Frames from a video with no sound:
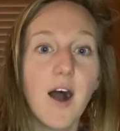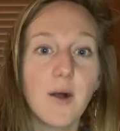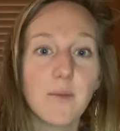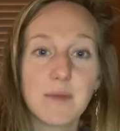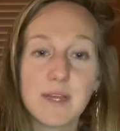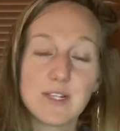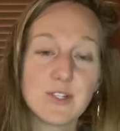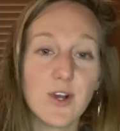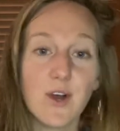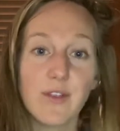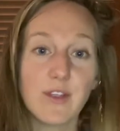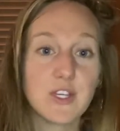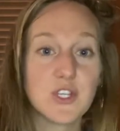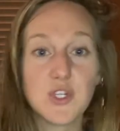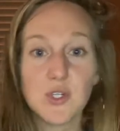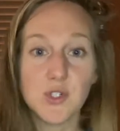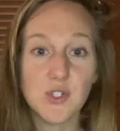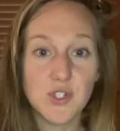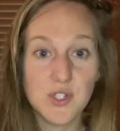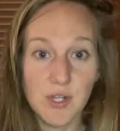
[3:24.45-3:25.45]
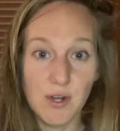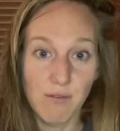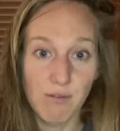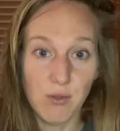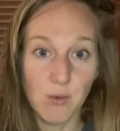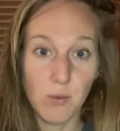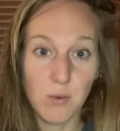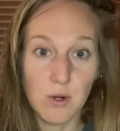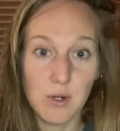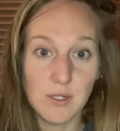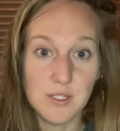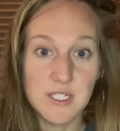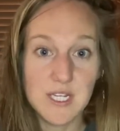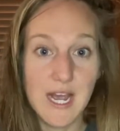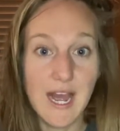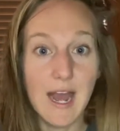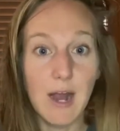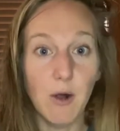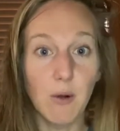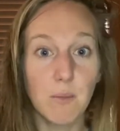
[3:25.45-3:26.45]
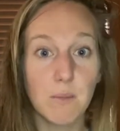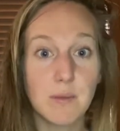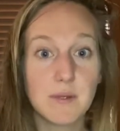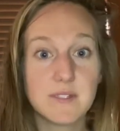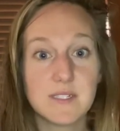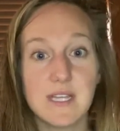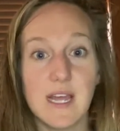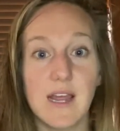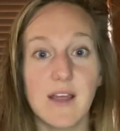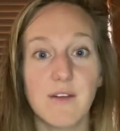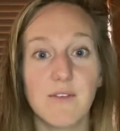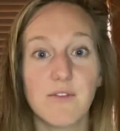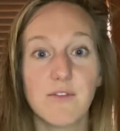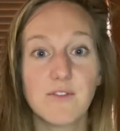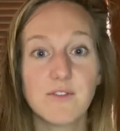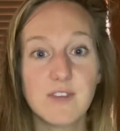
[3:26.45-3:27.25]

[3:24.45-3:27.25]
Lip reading: gets all the children of the world to help save